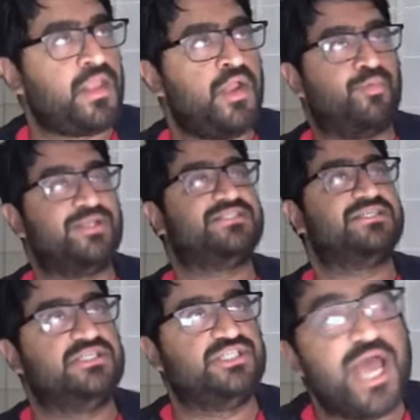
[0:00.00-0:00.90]
Which
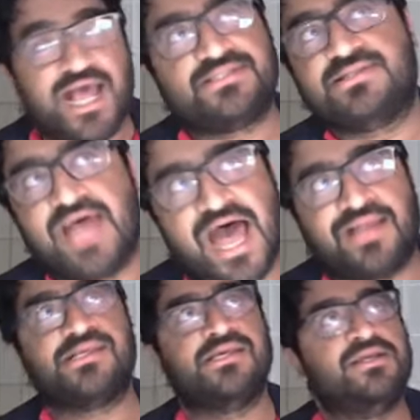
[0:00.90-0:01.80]
suggests
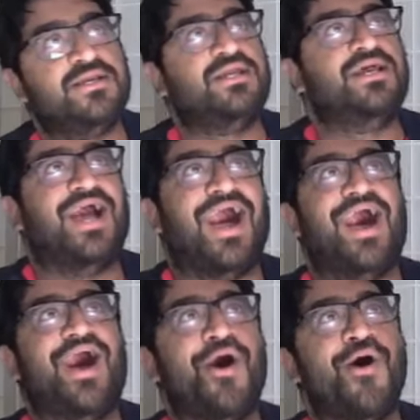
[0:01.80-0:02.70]
that
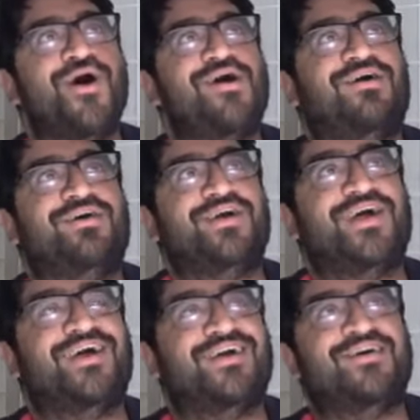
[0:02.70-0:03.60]
uh,
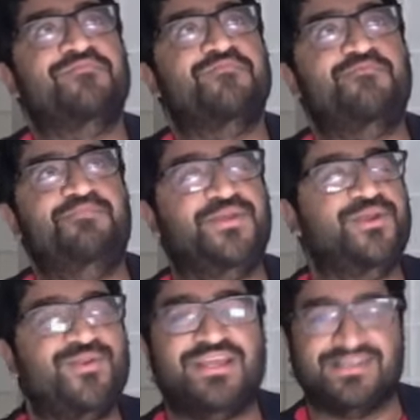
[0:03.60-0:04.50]

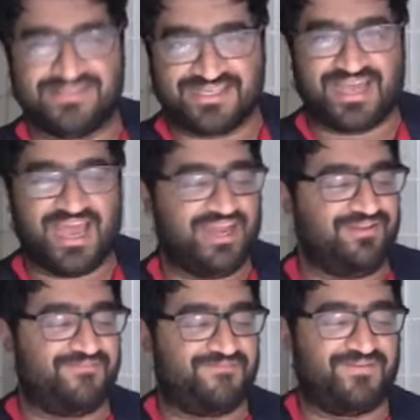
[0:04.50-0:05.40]
beauty is the kind
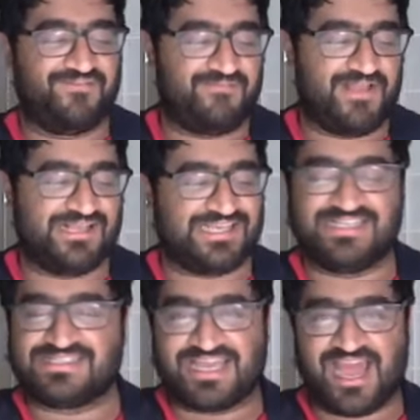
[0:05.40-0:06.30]
of,
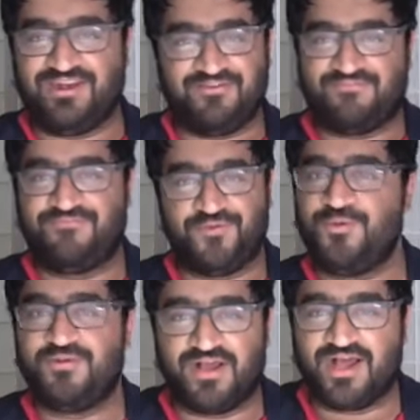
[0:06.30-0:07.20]
is a kind of
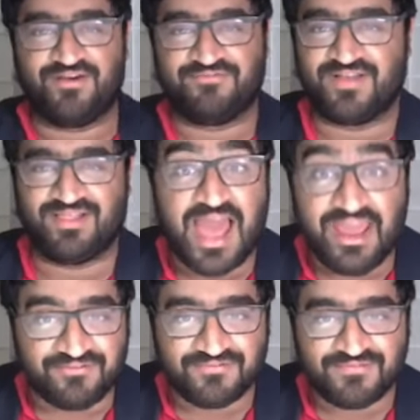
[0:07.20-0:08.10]
food of
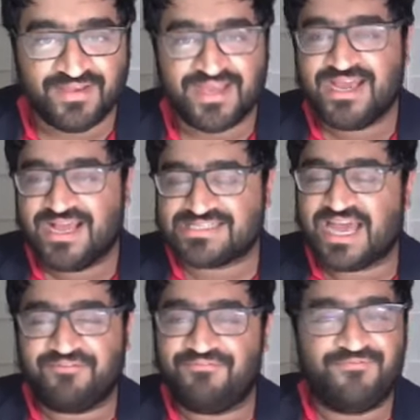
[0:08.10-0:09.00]
life. It's a
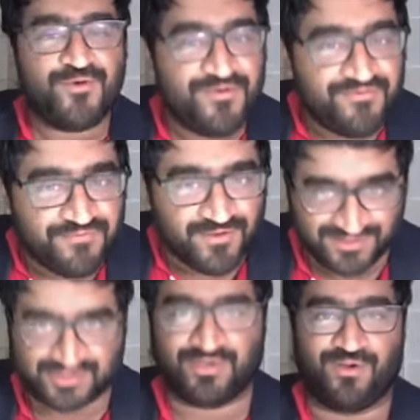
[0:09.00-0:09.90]
kind of food for the
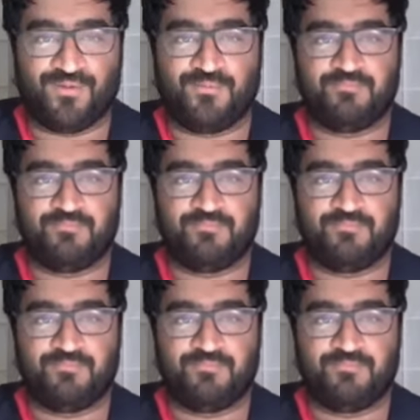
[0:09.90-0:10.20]
soul.